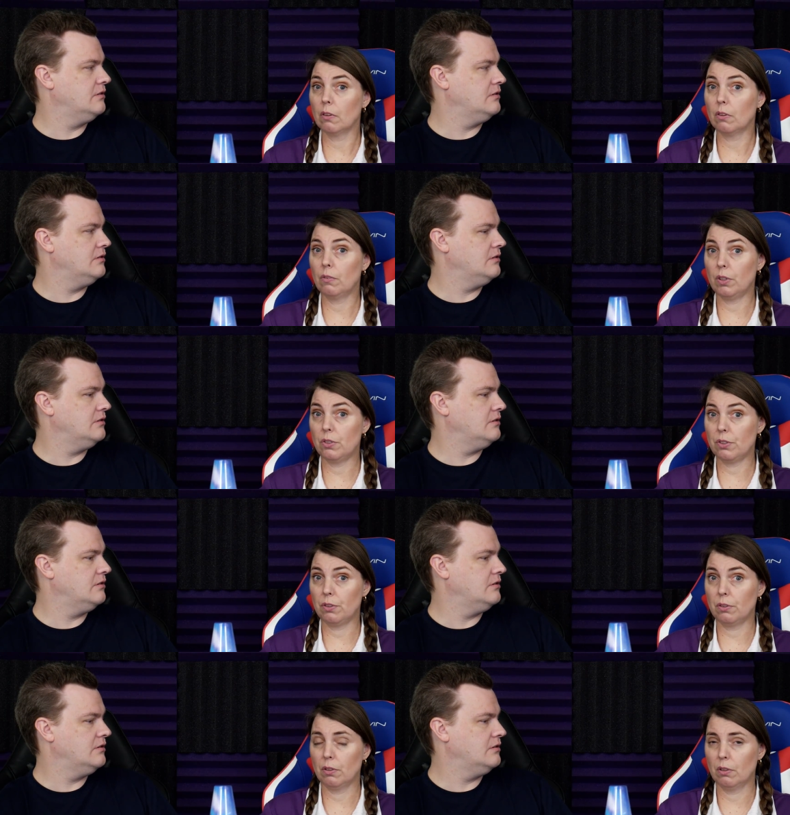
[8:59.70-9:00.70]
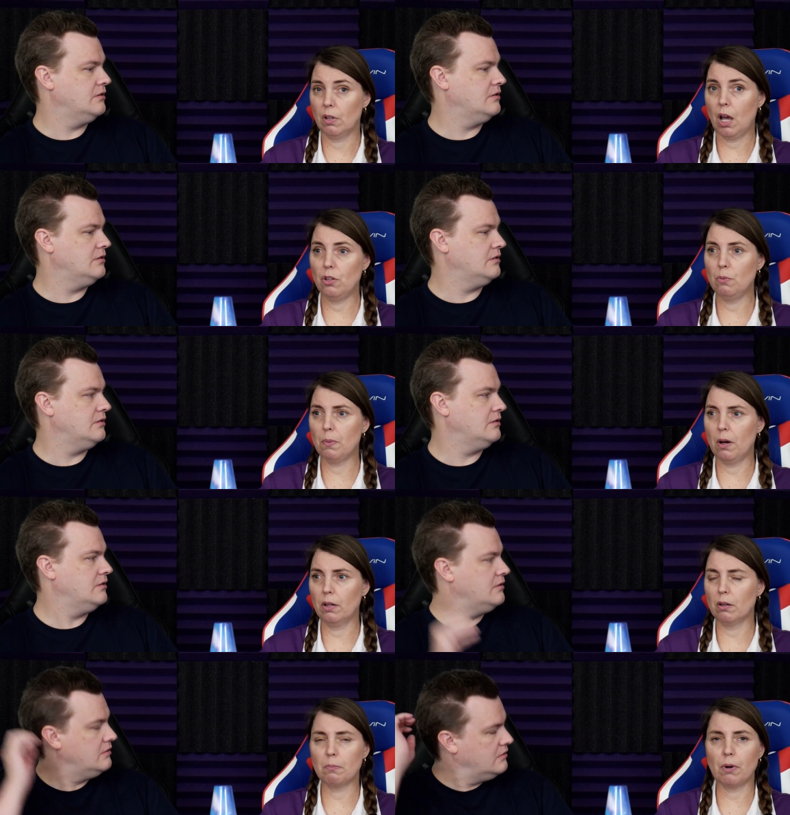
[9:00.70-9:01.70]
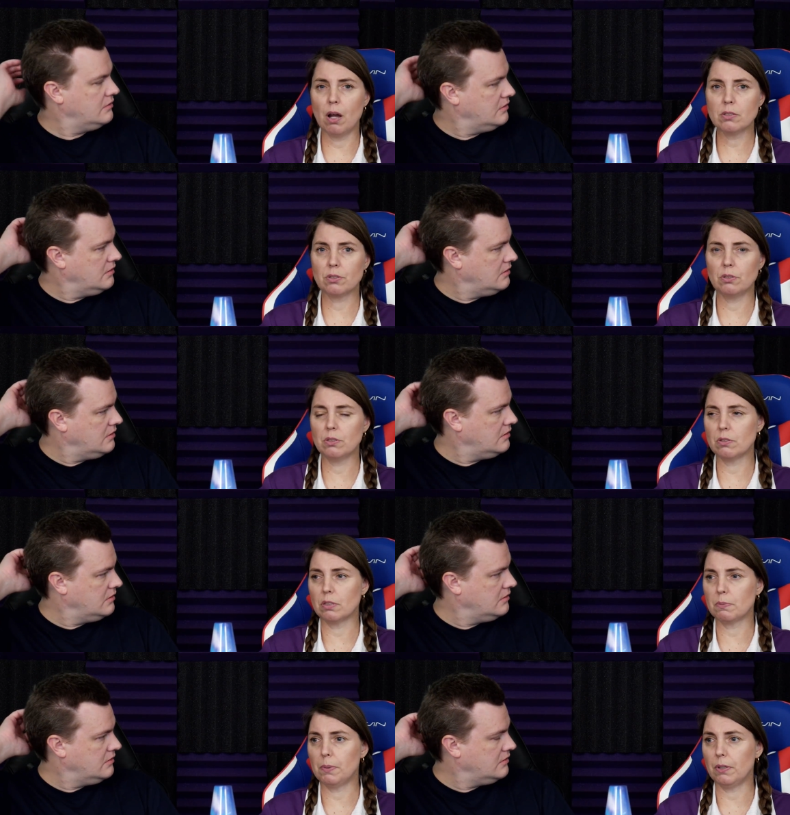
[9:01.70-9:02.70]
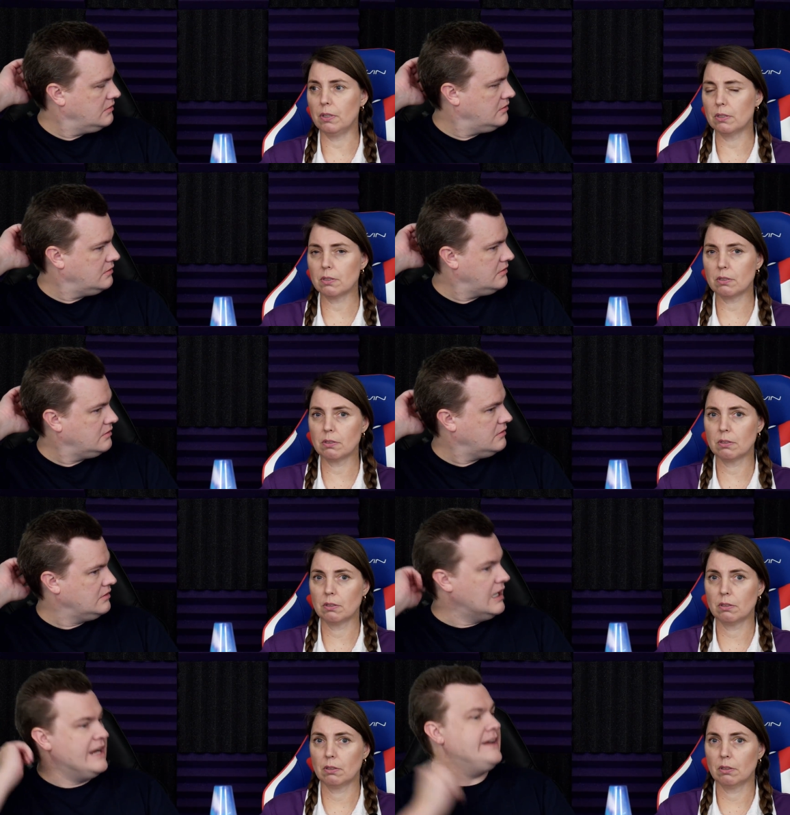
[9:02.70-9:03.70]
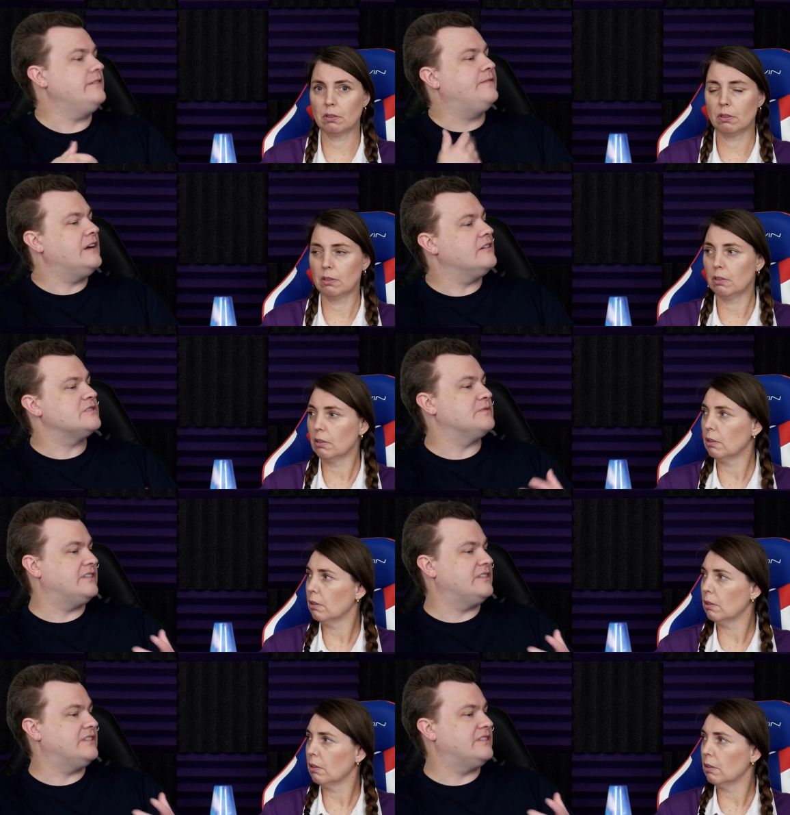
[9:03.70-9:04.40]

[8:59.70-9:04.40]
Speaker 1: It's
Speaker 2: very true. Are you buying on price or user experience?
Speaker 1: In fairness, with